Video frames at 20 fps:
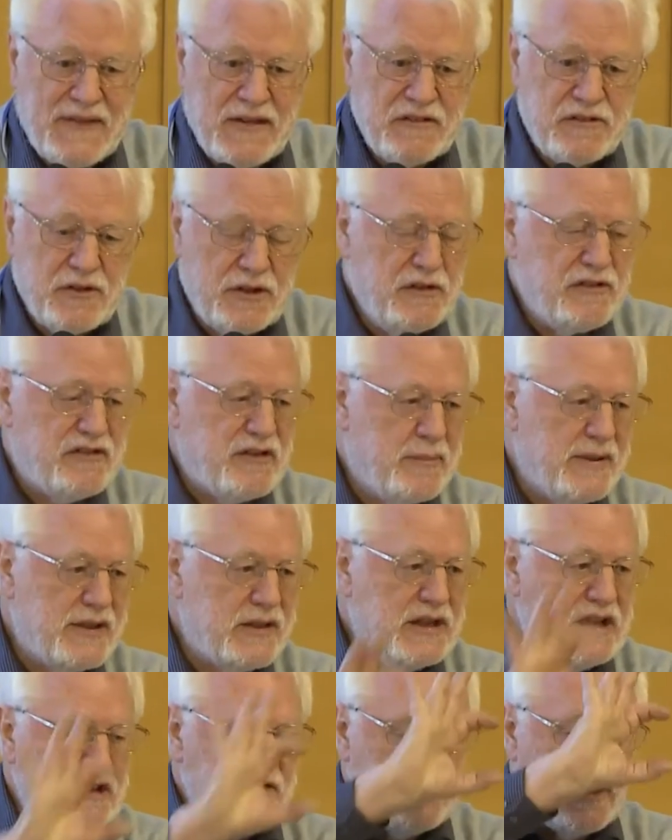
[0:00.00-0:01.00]
So
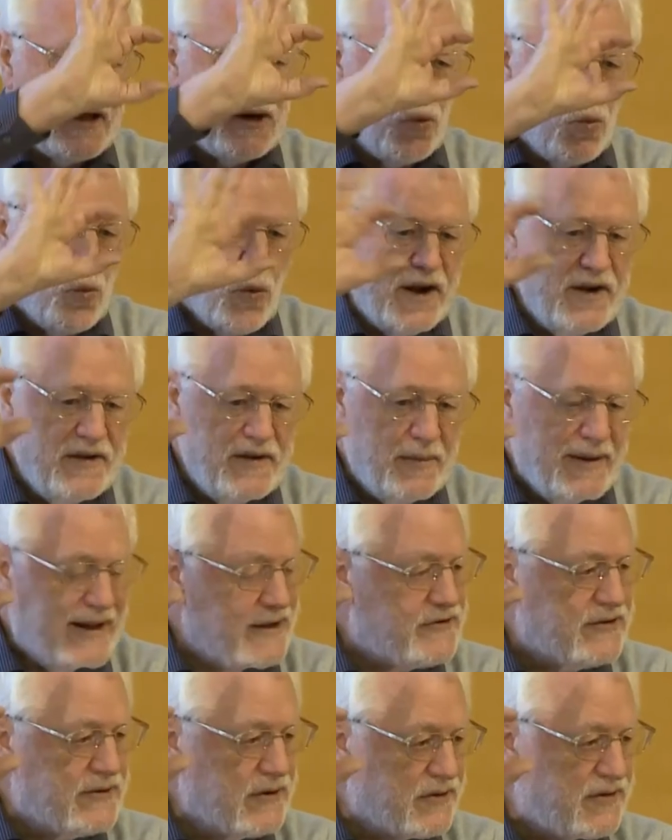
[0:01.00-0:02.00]
usability is not a
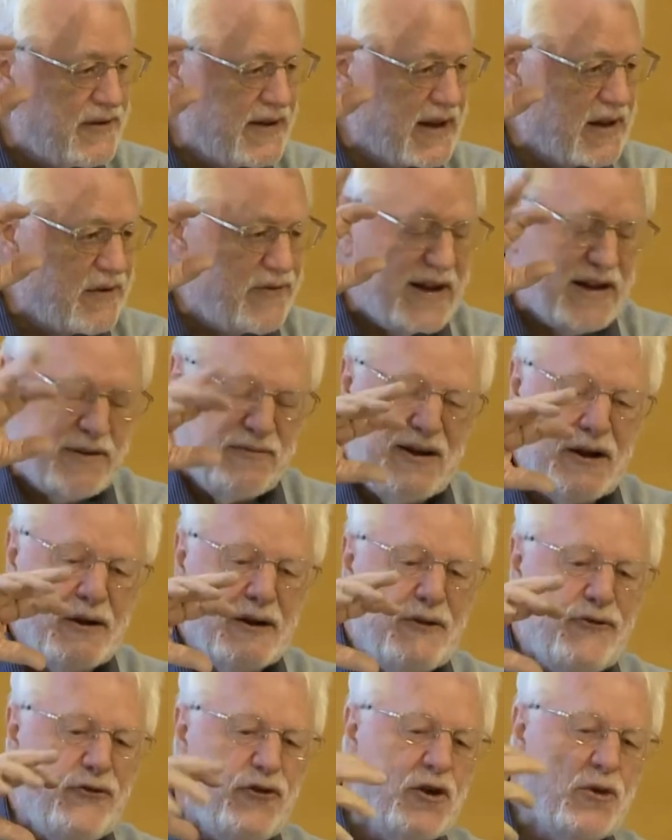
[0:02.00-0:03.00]
one-dimensional thing. In fact,
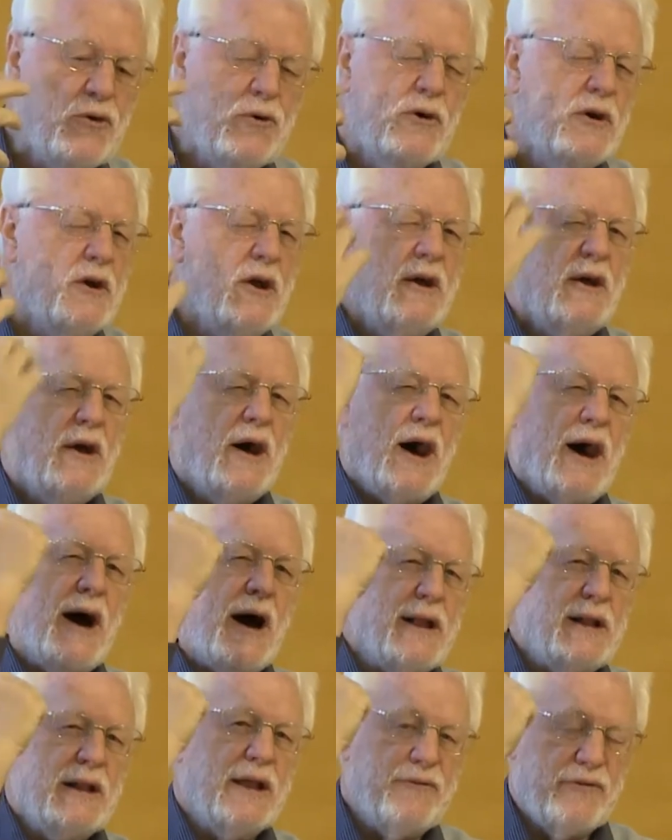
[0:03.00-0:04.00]
very few
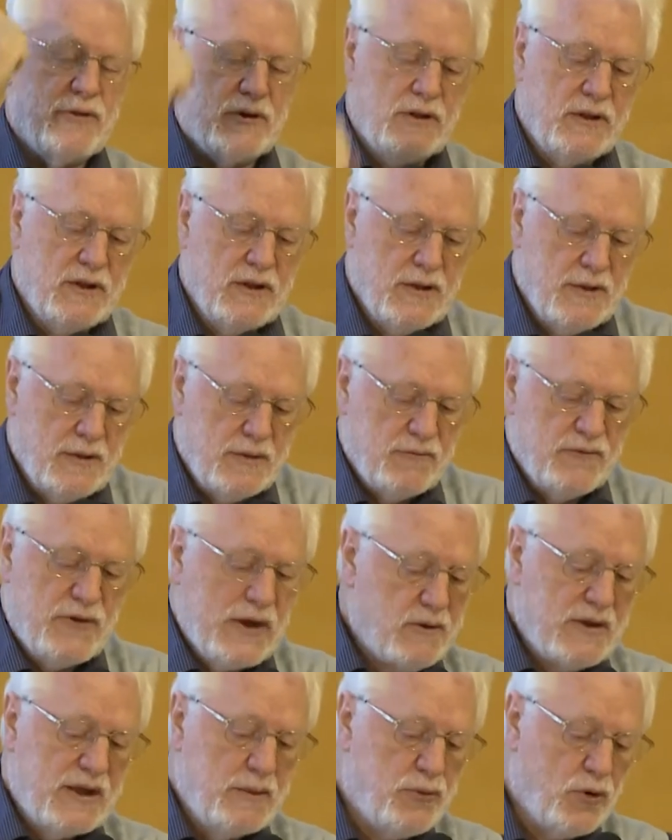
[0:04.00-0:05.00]
high-level,
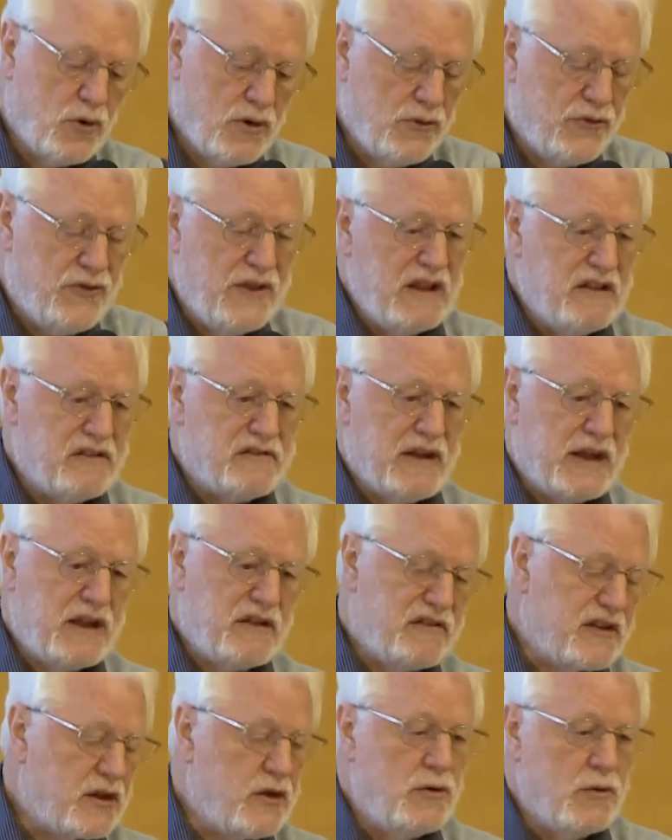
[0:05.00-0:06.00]
very important things like
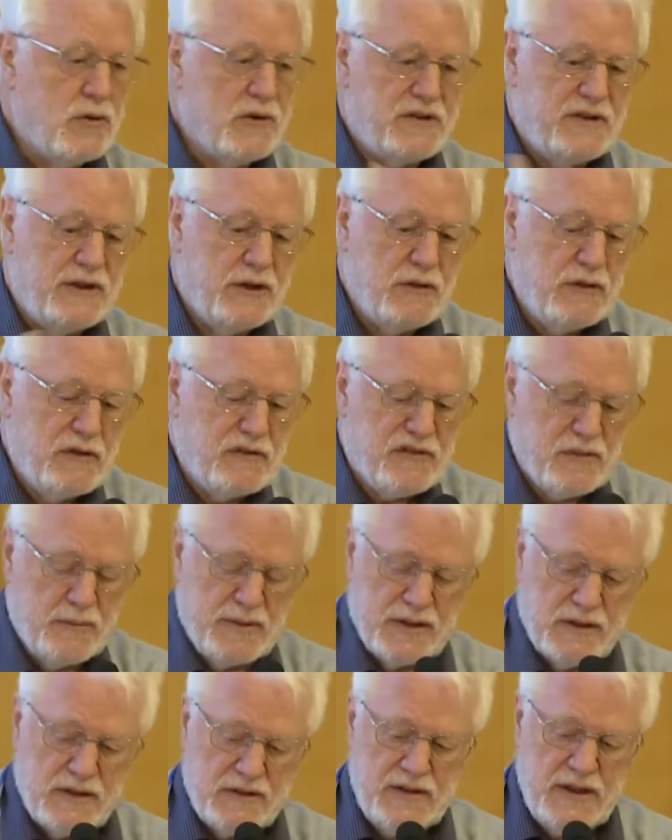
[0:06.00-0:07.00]
security or
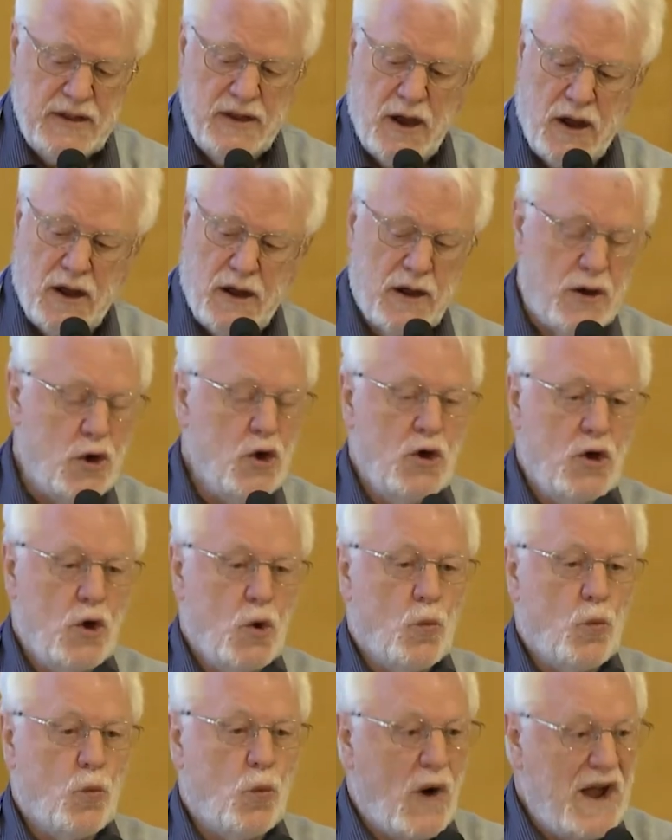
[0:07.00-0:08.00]
usability are
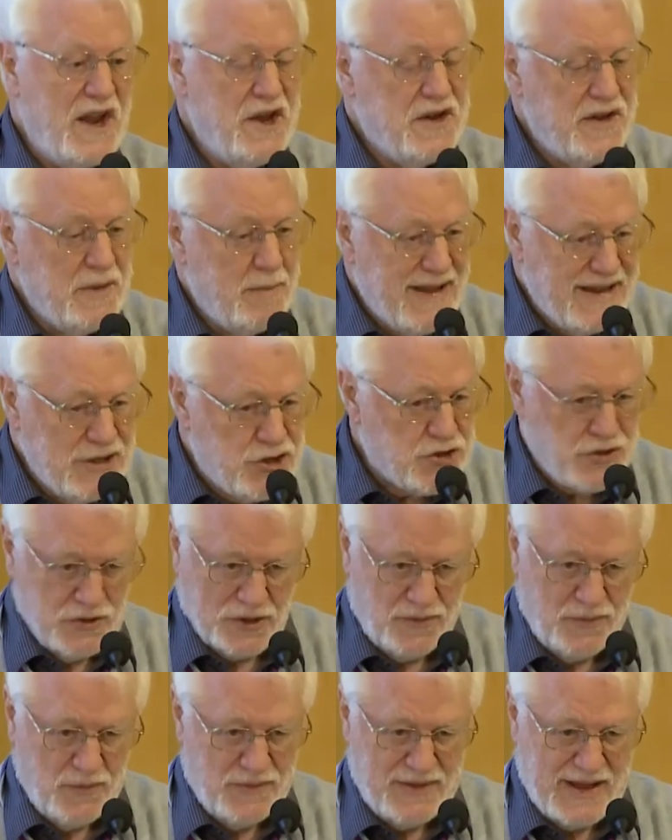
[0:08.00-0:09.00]

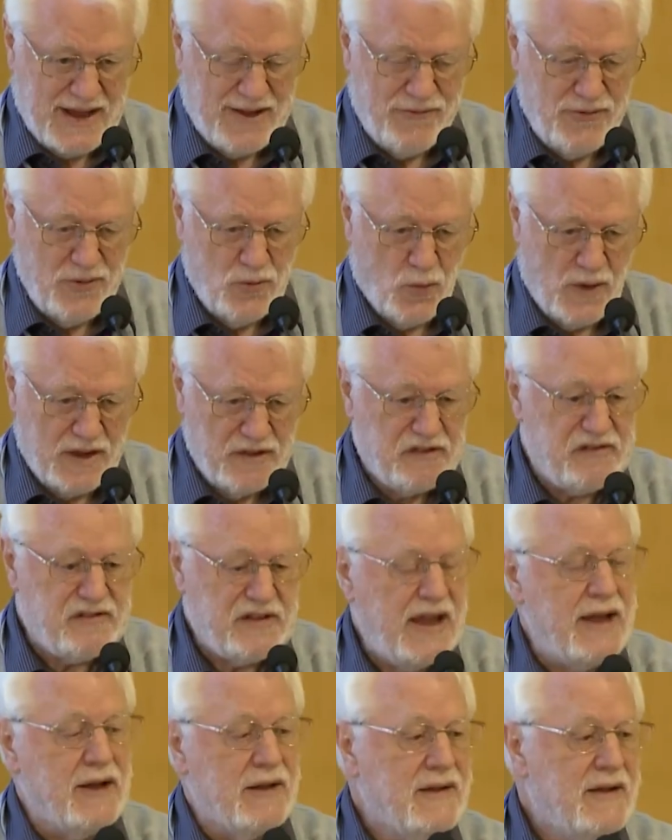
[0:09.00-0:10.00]
one-dimensional, have one
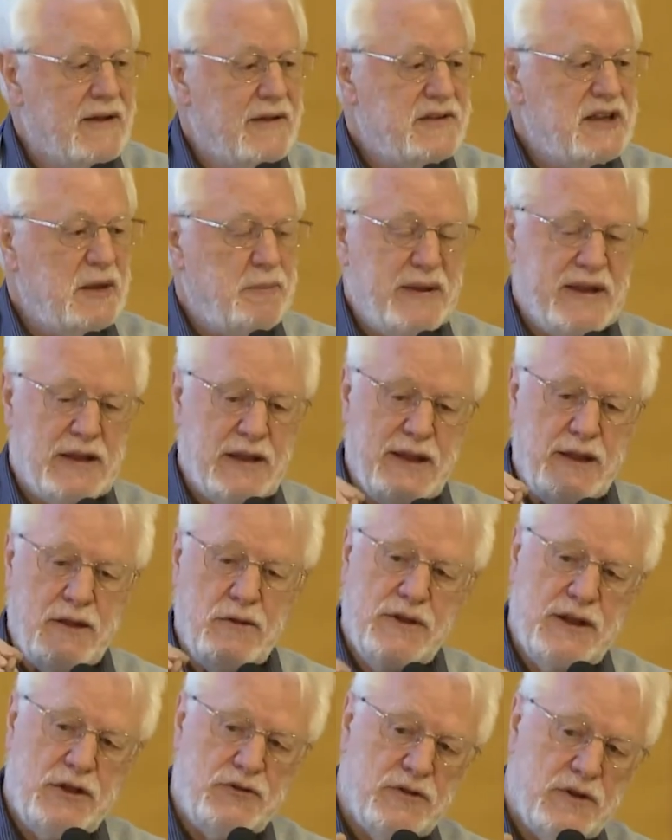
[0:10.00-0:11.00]
scale. Typically, you
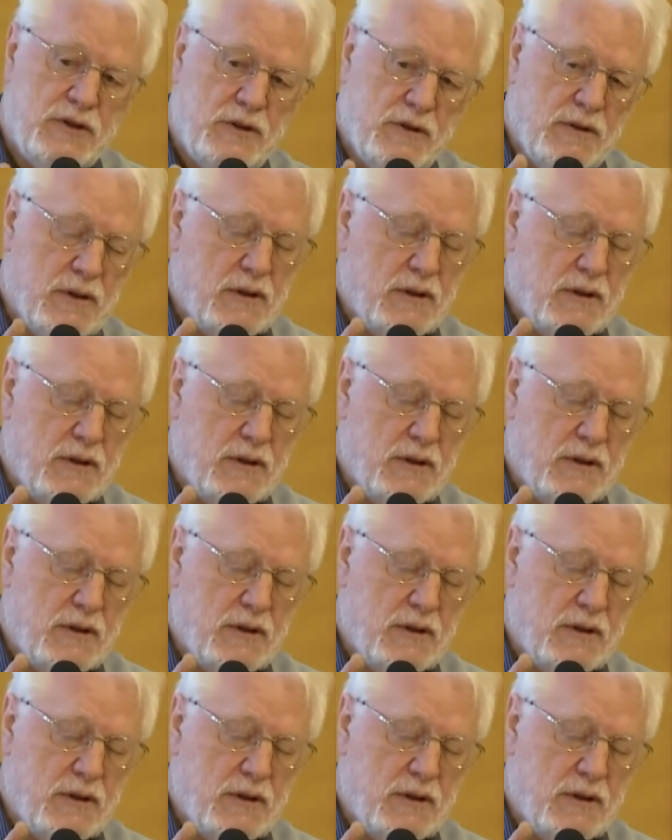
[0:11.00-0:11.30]
need to,